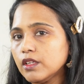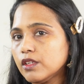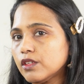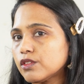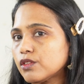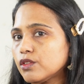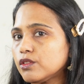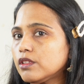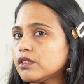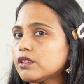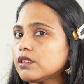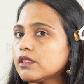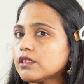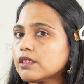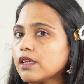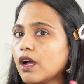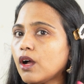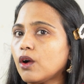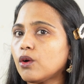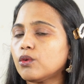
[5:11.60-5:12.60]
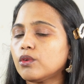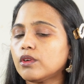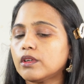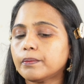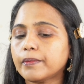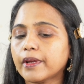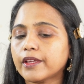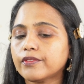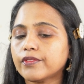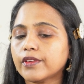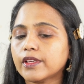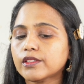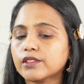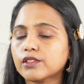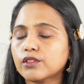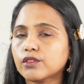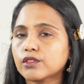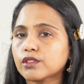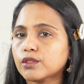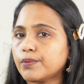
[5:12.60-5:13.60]
So this is how my
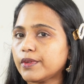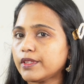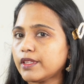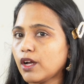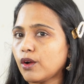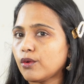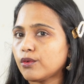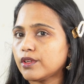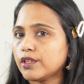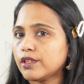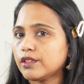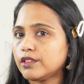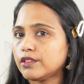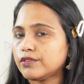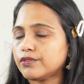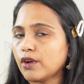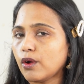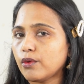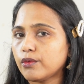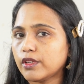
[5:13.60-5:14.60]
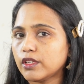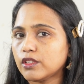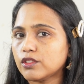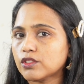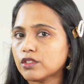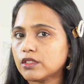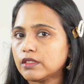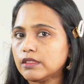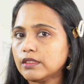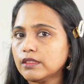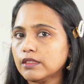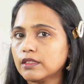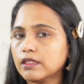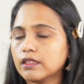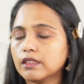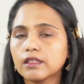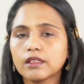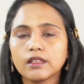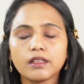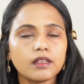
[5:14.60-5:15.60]
face looks without the foundation,
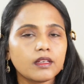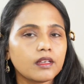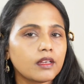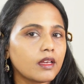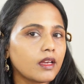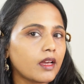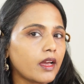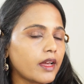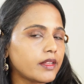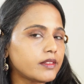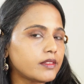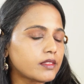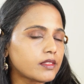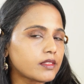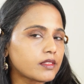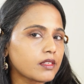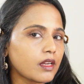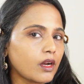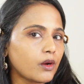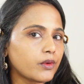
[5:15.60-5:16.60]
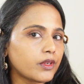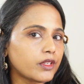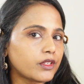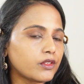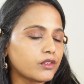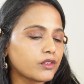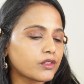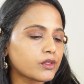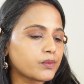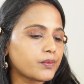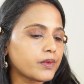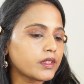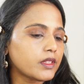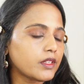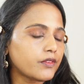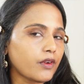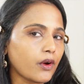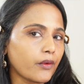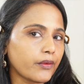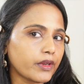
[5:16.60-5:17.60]
and this is how it looks with
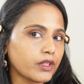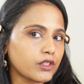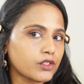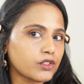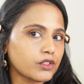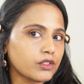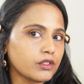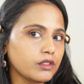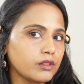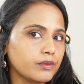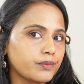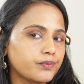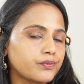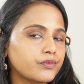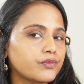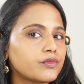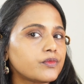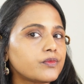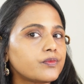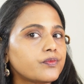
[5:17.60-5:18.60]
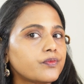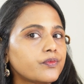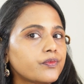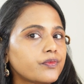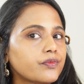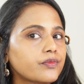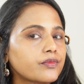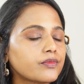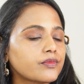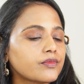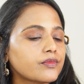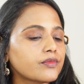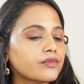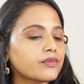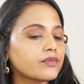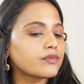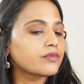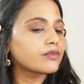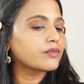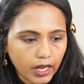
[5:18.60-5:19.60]
the foundation.
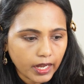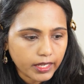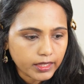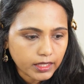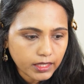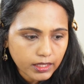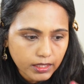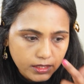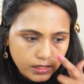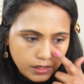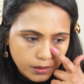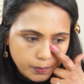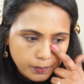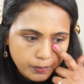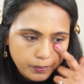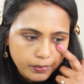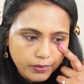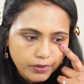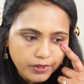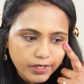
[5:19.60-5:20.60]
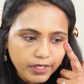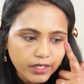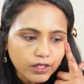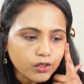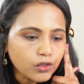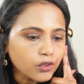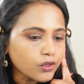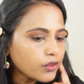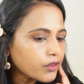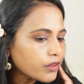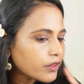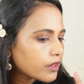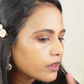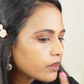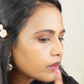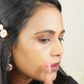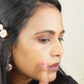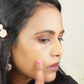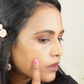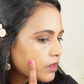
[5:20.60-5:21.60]
I think it's pretty good.
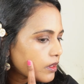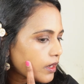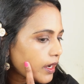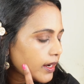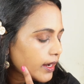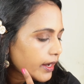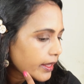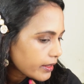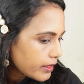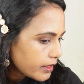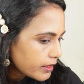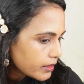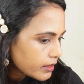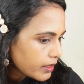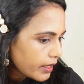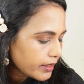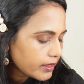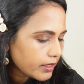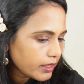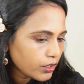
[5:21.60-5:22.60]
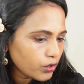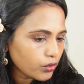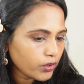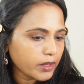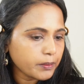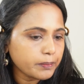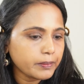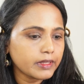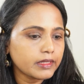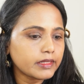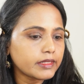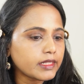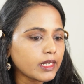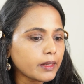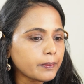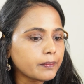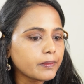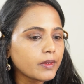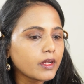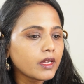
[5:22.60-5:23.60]
I like it. I think you can build it
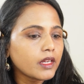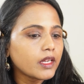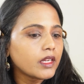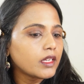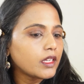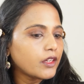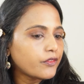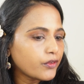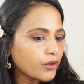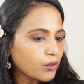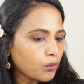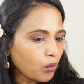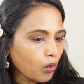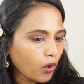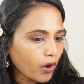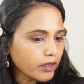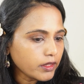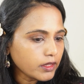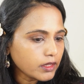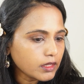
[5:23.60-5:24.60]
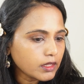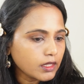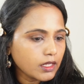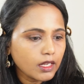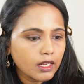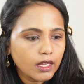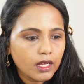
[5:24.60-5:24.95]
up if you want.